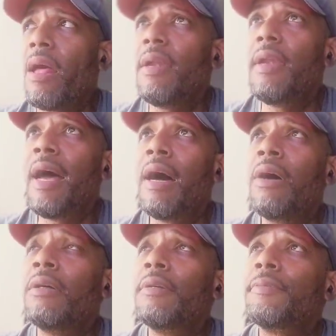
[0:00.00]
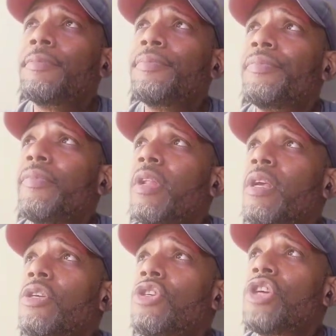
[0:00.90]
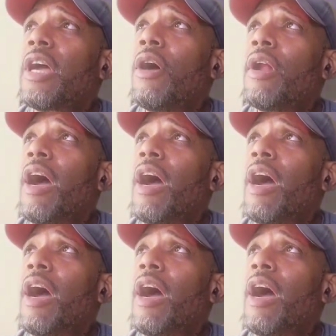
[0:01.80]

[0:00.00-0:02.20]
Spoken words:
Now, let's check out